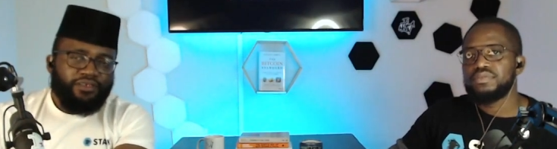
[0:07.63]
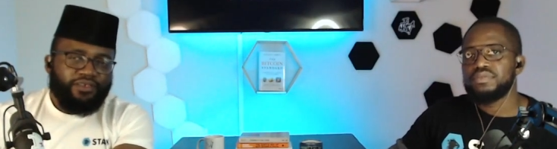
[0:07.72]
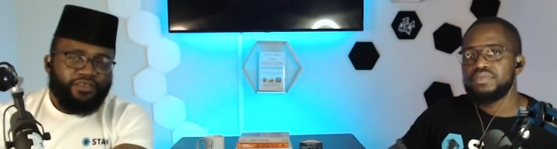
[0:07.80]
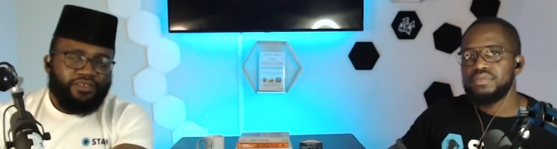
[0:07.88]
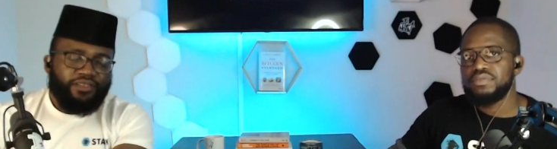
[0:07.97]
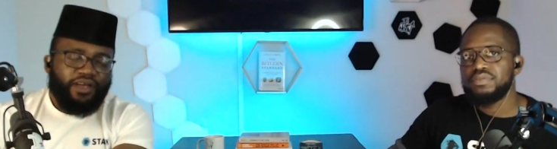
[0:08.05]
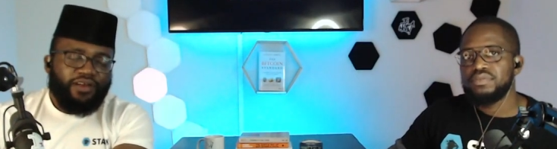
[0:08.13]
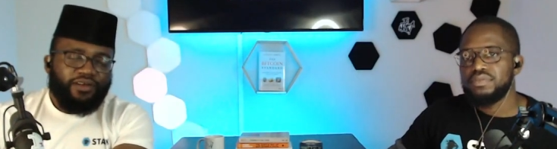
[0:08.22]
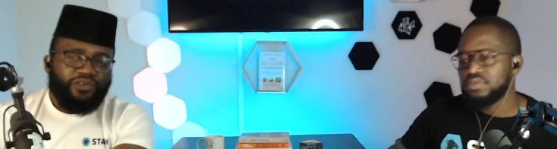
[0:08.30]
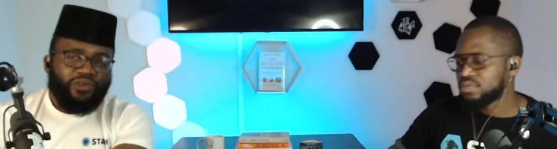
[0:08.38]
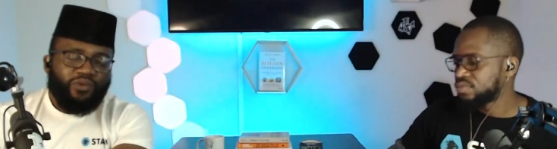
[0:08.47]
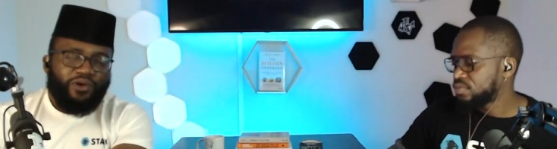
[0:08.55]
Speaker 1: Stag
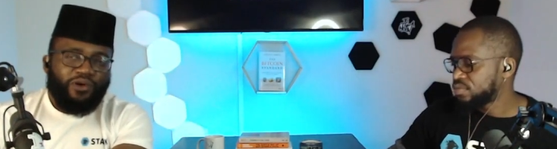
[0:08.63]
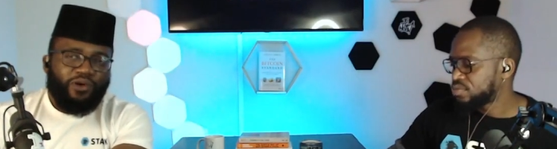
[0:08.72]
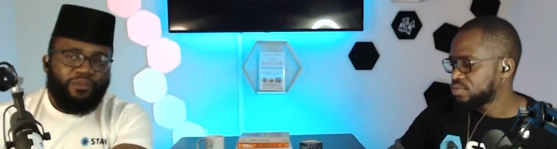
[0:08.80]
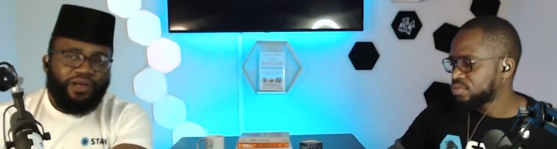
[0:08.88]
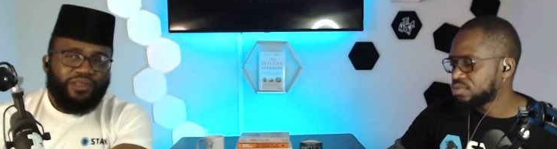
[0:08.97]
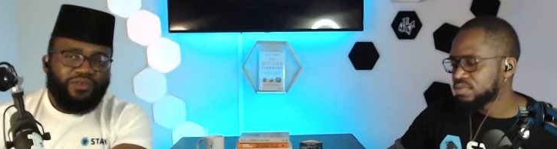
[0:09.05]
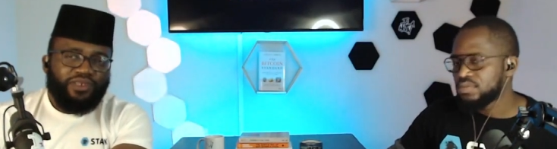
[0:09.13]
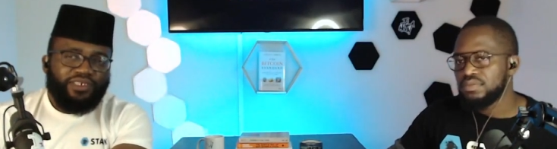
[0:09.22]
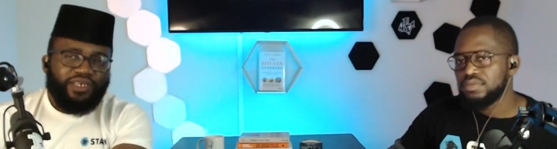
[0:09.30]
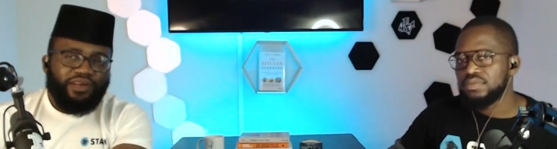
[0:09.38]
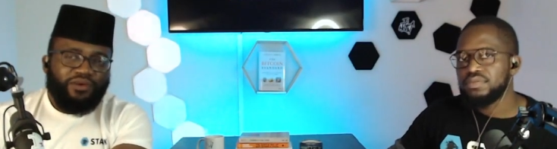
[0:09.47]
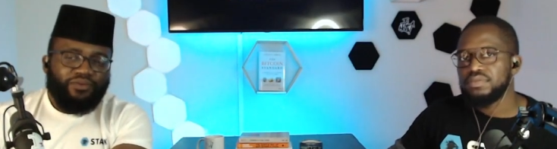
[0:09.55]
Nation, welcome back to the
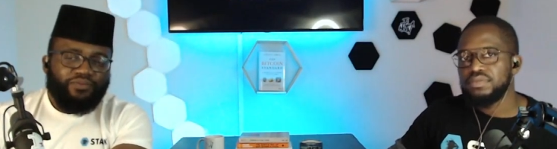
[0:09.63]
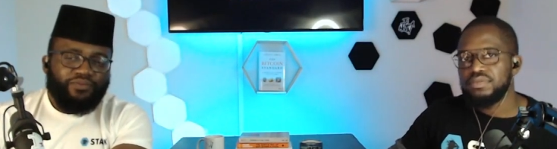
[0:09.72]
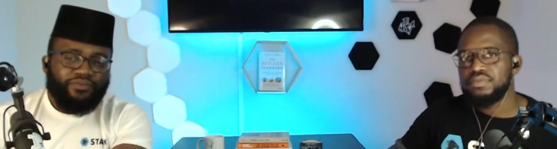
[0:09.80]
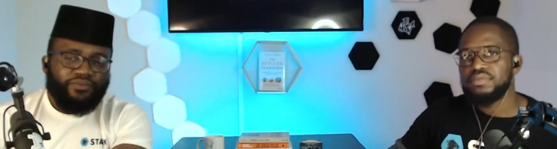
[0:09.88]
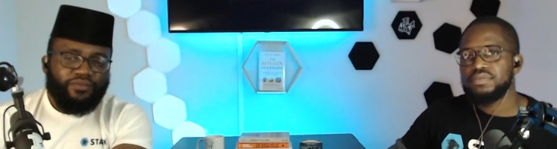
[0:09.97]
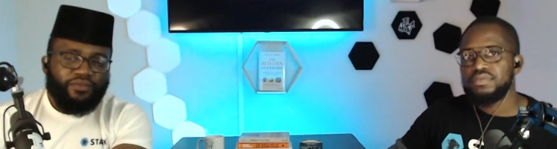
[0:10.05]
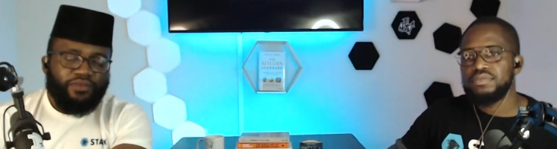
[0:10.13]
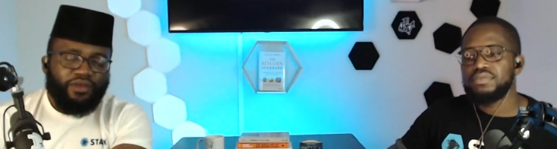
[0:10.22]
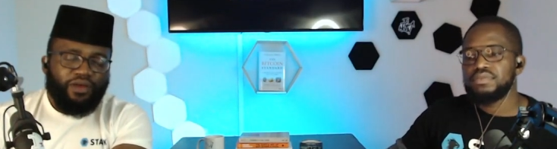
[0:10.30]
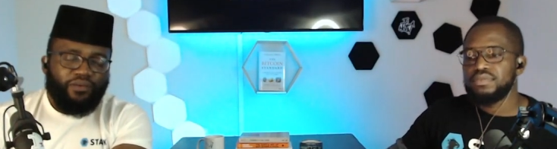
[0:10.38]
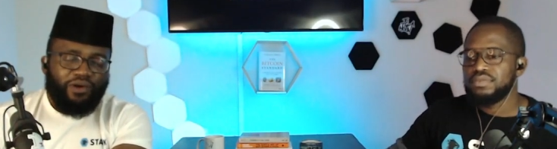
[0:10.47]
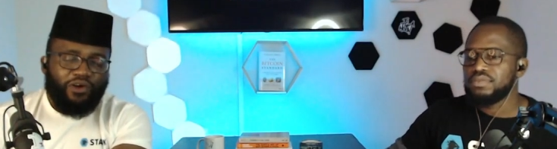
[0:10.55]
channel.
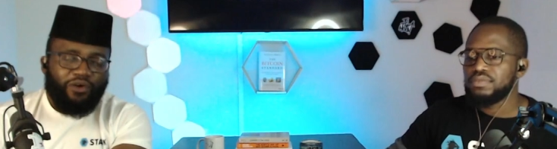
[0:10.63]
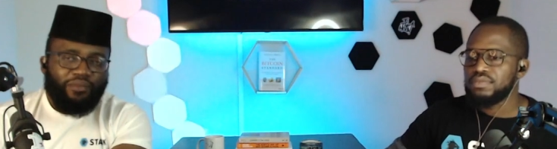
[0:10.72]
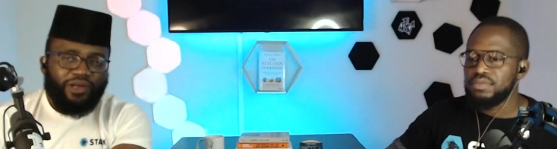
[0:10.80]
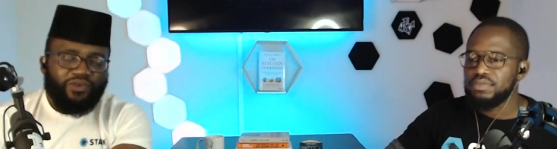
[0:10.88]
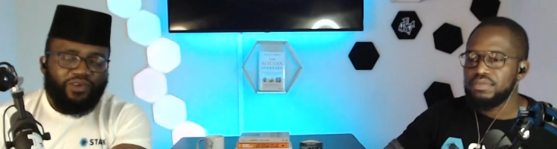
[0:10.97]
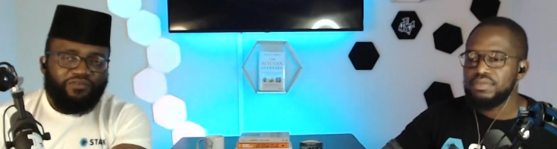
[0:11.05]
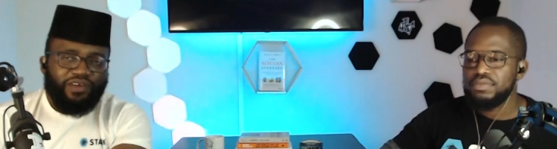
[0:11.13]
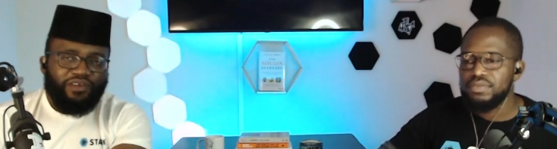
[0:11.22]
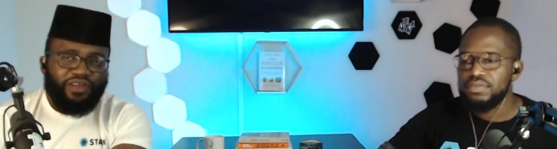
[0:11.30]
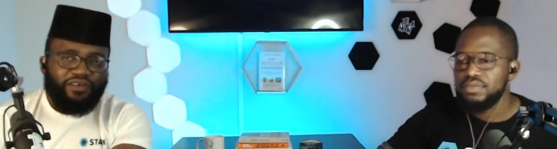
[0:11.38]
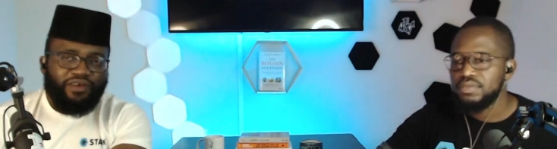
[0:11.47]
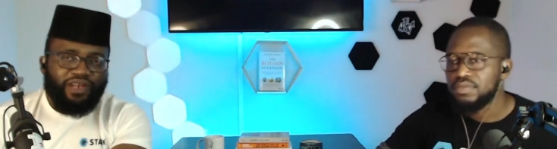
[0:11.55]
And welcome back to a very
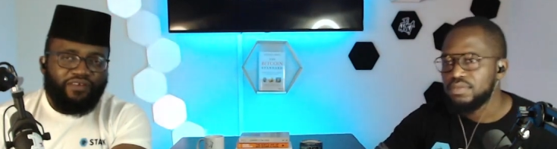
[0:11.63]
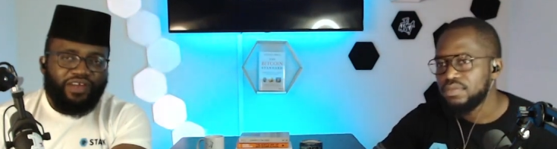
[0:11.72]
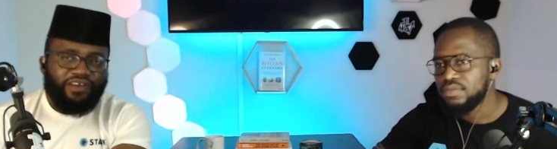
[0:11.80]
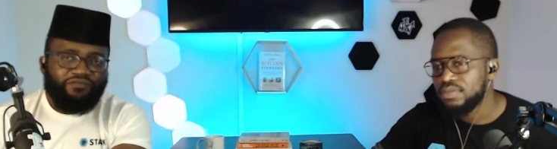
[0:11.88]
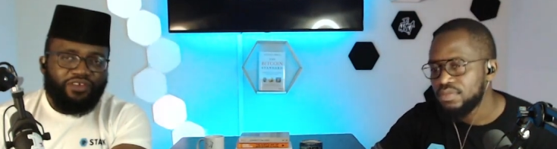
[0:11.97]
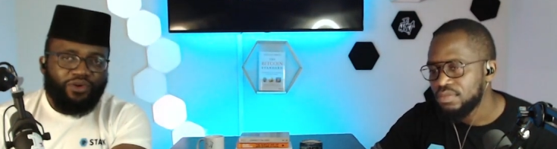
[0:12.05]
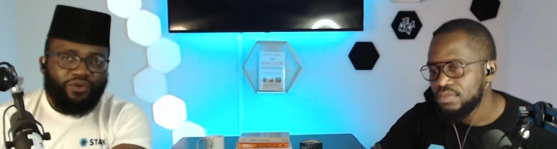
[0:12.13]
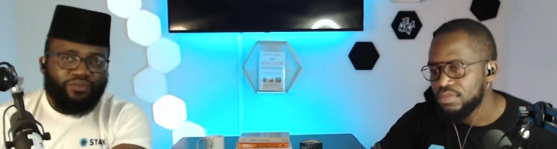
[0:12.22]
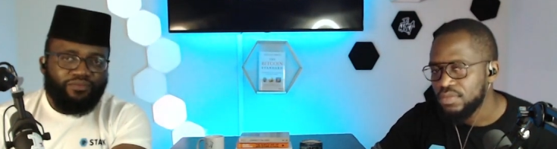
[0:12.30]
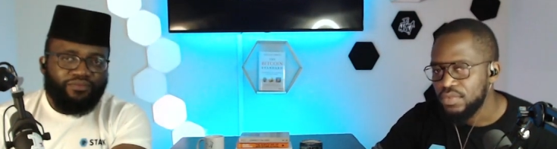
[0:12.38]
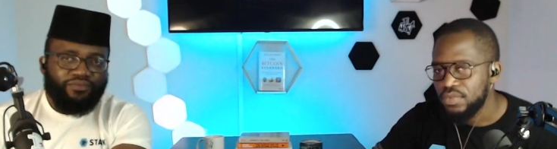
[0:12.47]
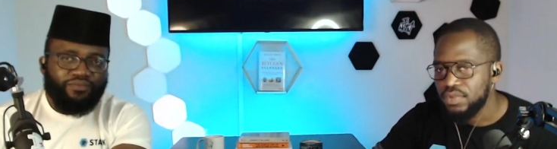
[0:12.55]
irrelevant video.
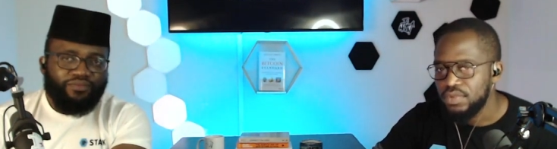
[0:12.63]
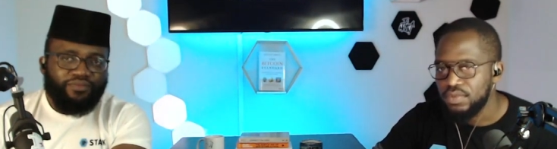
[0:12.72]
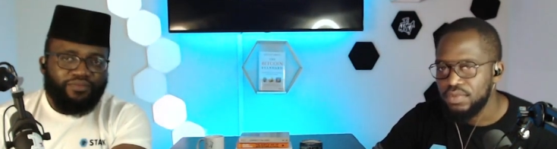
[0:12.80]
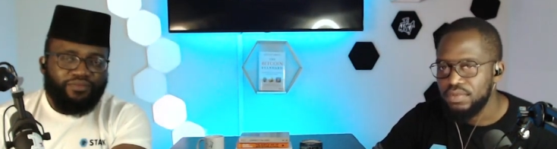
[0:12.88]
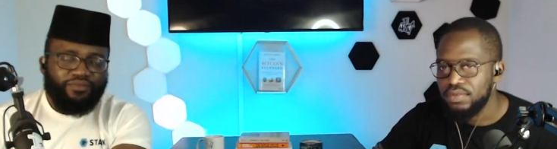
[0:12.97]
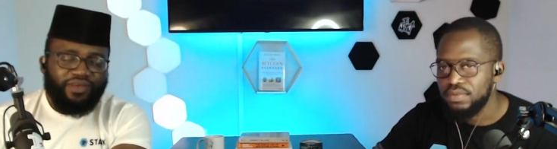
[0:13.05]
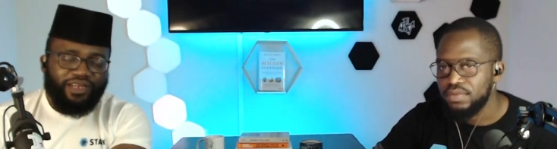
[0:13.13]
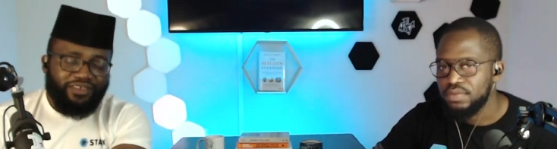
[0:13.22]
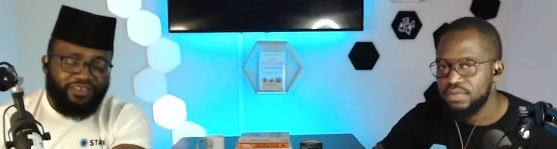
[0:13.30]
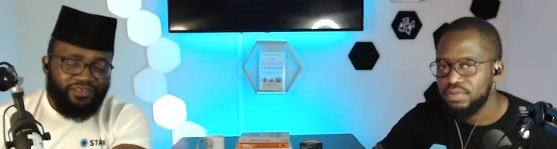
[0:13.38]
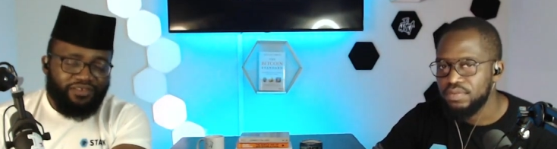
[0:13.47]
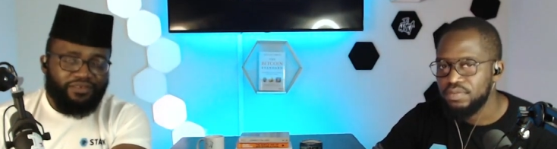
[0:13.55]
At
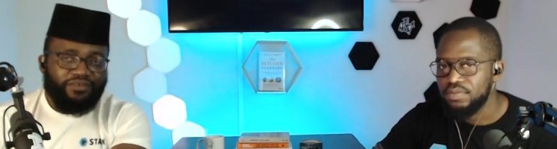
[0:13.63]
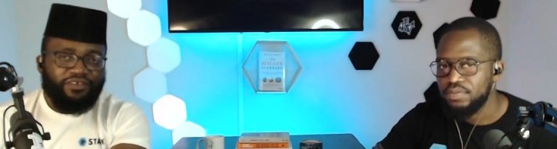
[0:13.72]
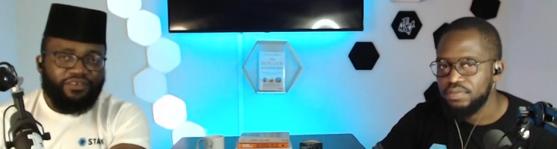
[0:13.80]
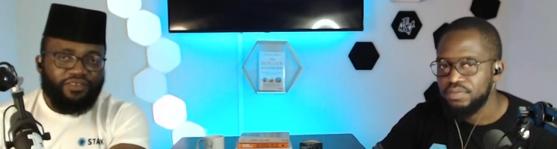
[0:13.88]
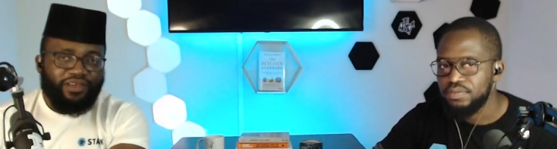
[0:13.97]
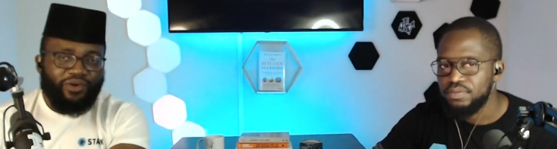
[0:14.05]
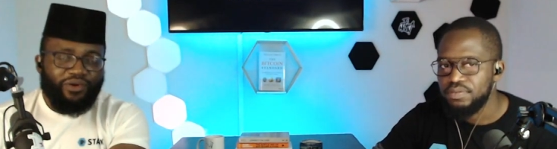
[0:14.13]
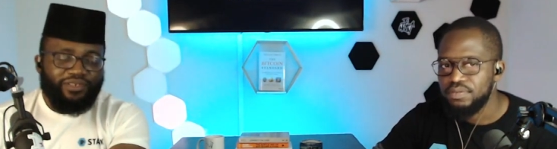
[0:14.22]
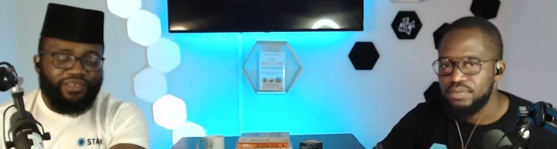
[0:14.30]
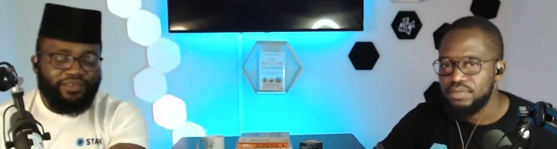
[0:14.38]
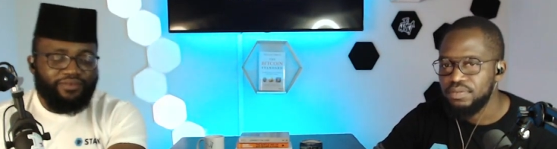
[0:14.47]
least the content.